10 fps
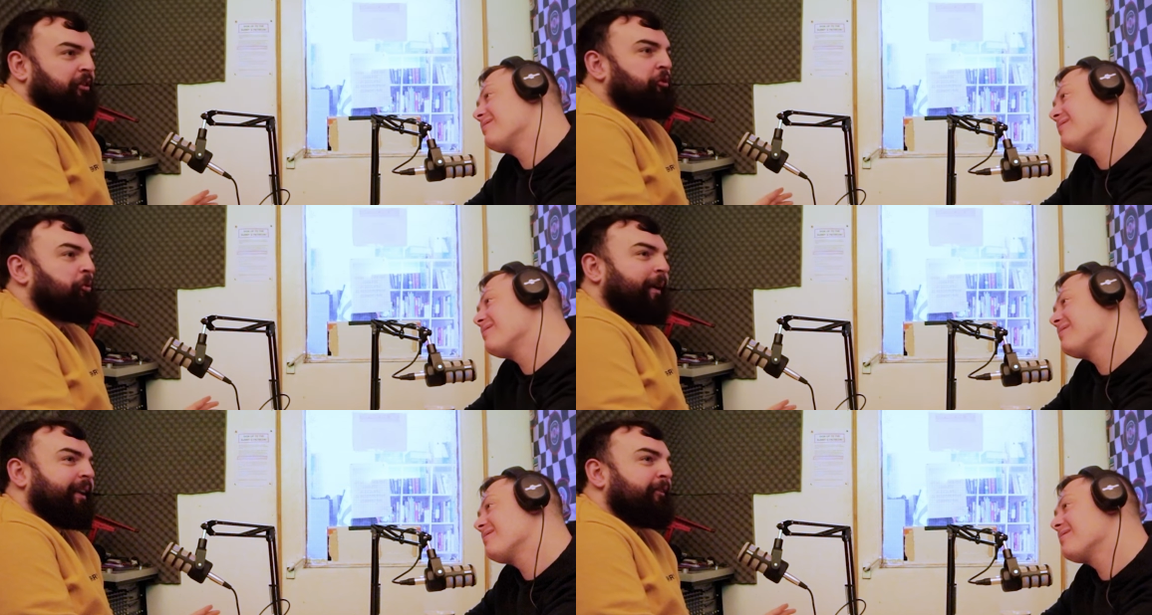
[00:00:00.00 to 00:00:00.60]
Speaker 1: this
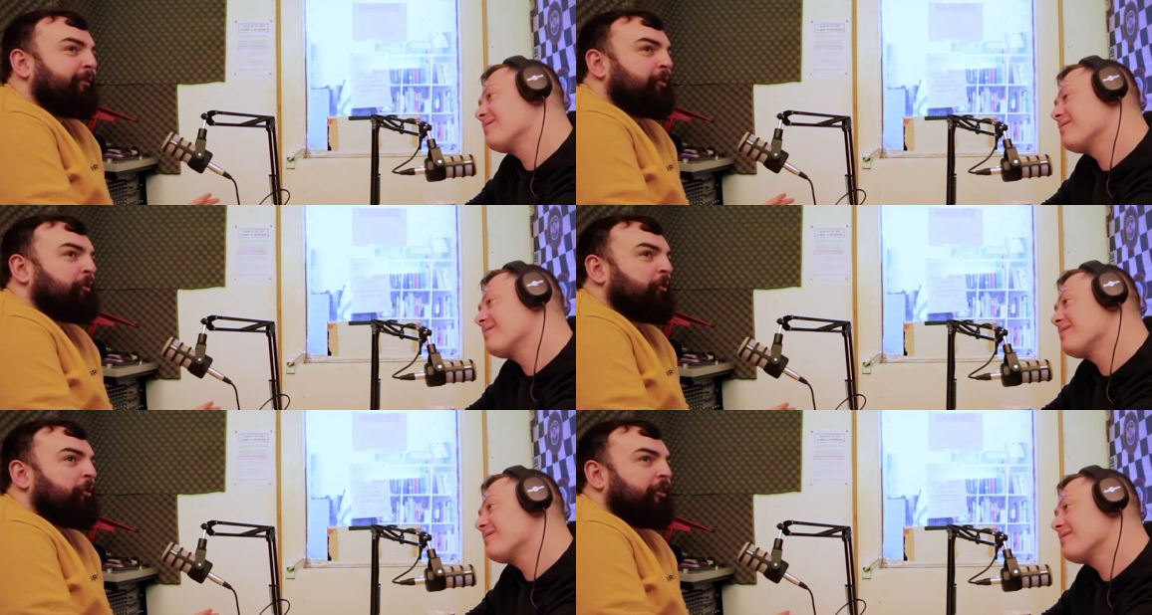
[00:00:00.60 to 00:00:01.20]
show ended for
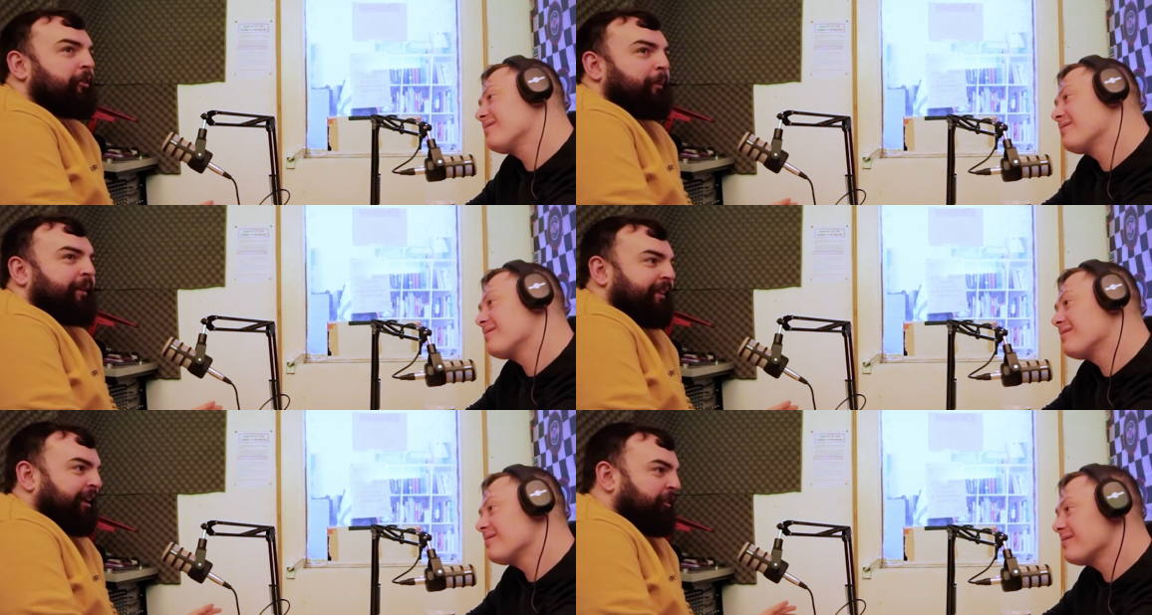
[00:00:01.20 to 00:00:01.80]
so long is
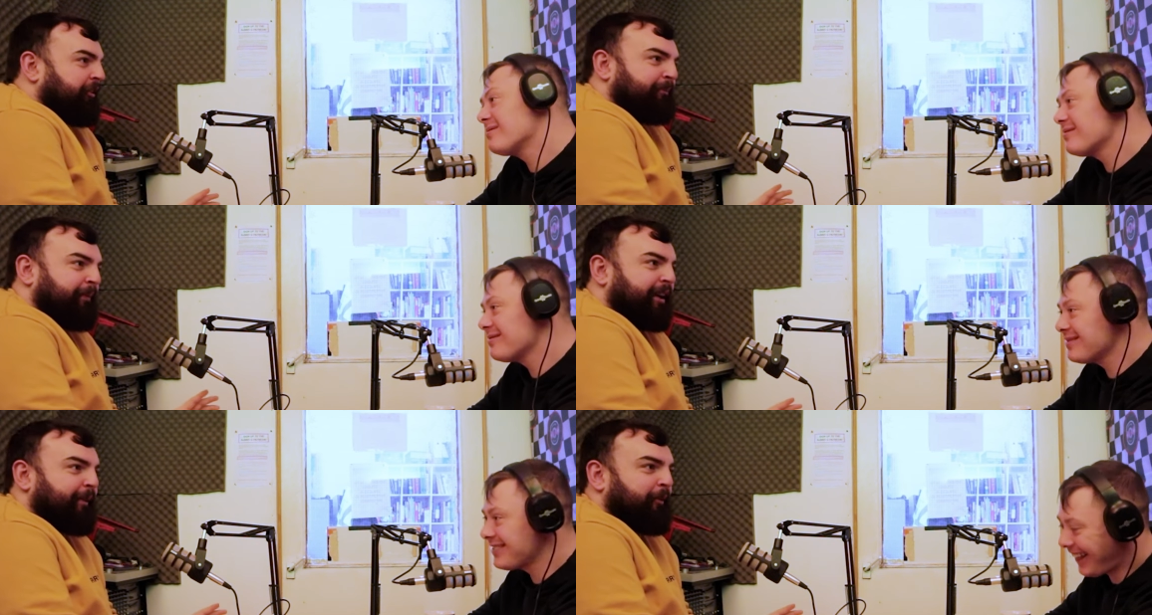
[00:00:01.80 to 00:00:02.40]
because I couldn't
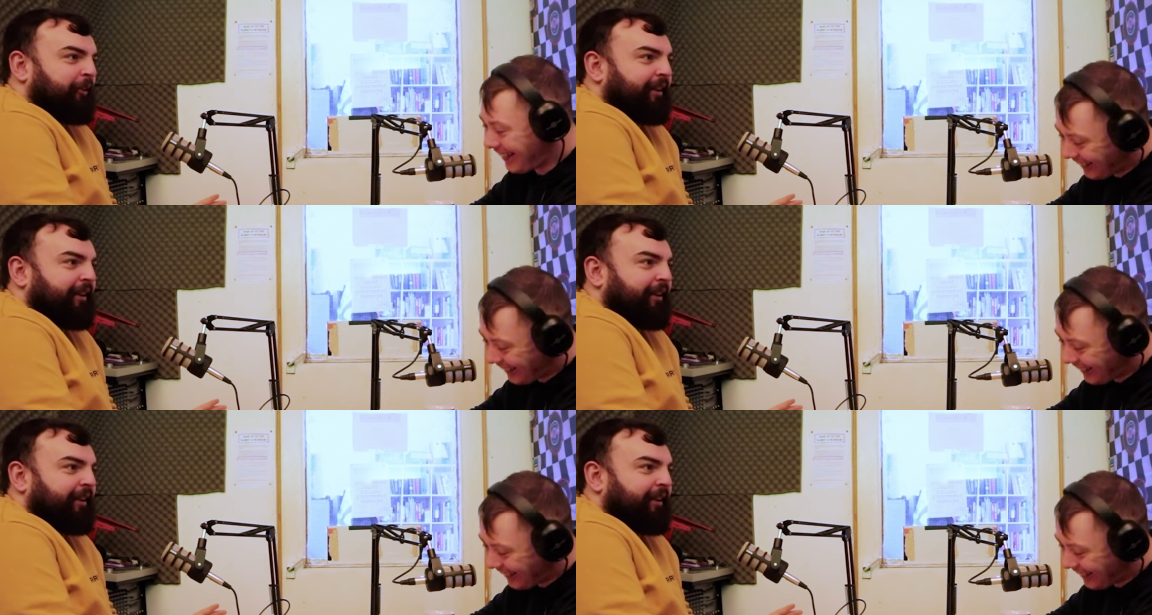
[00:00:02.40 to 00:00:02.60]
bear to be